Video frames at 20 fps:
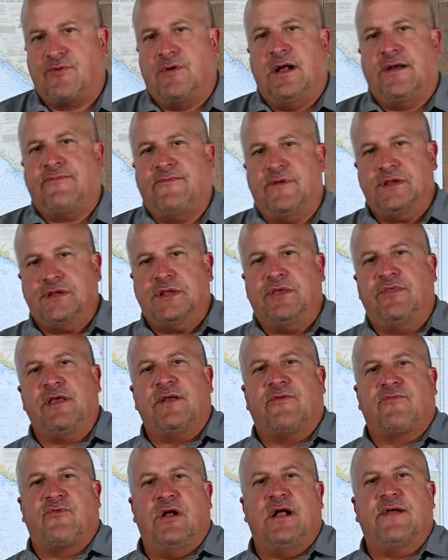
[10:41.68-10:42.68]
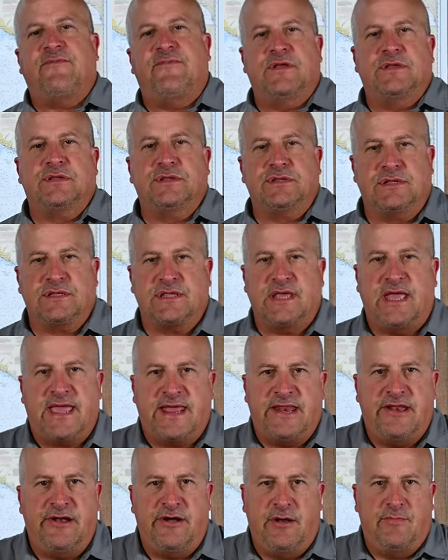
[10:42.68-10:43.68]
rockfish, you think of rockfish as just
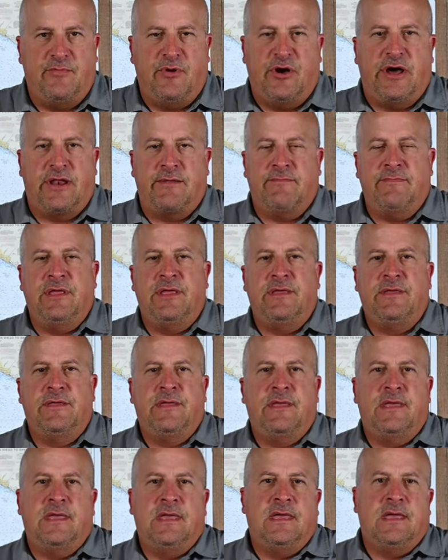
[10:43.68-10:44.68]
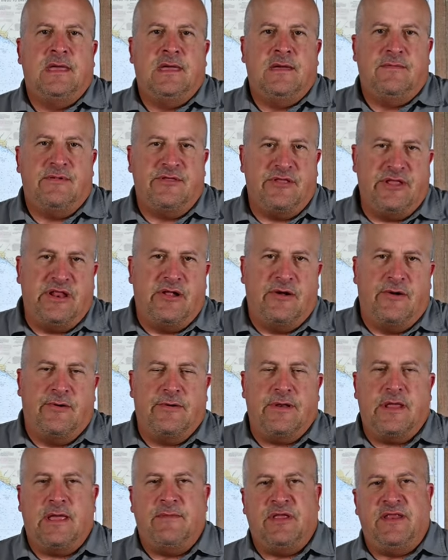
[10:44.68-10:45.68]
hanging out on the bottom, but they
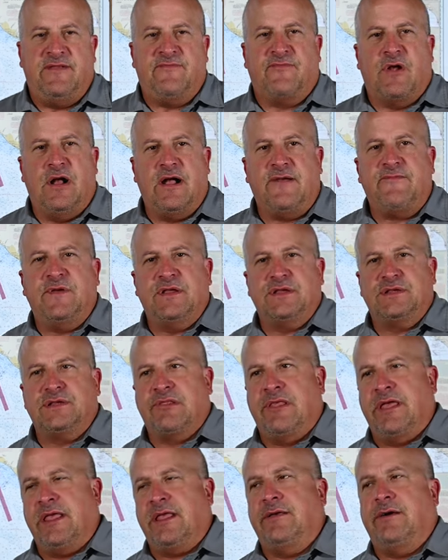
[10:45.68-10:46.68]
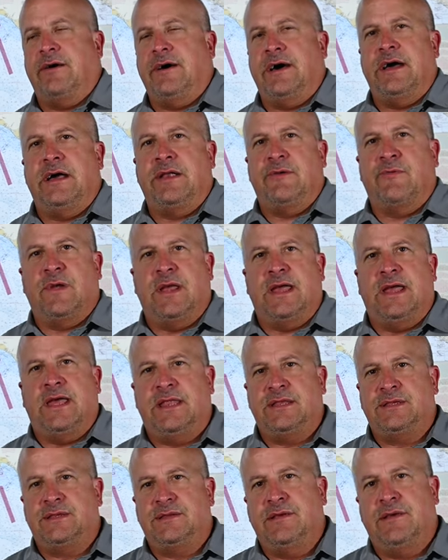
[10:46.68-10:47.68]
don't. I mean, rockfish, lingcod,
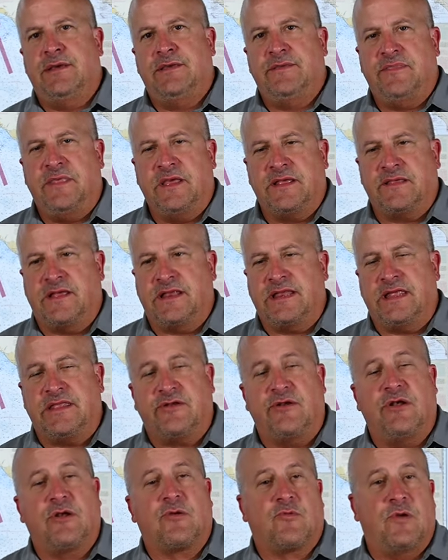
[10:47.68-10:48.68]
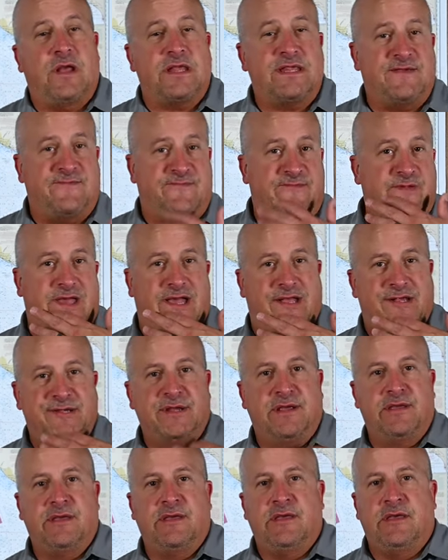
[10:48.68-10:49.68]
reds, things like that, they're aggressive fish.
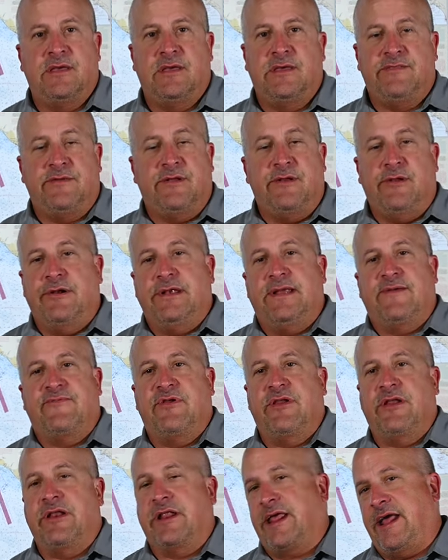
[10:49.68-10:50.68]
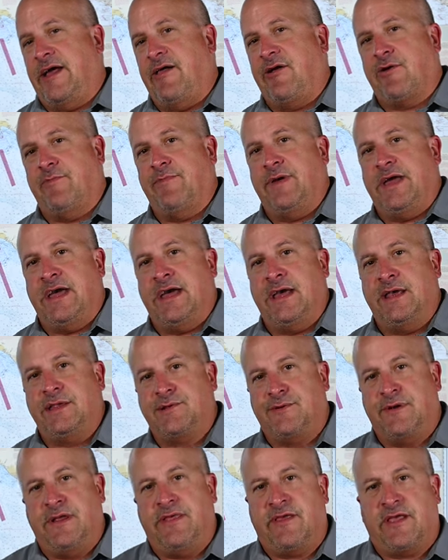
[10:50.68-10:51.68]
They're no different than a calico
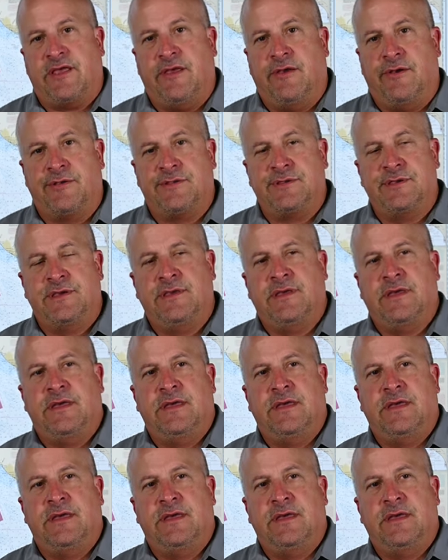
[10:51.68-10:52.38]
bass or anything else.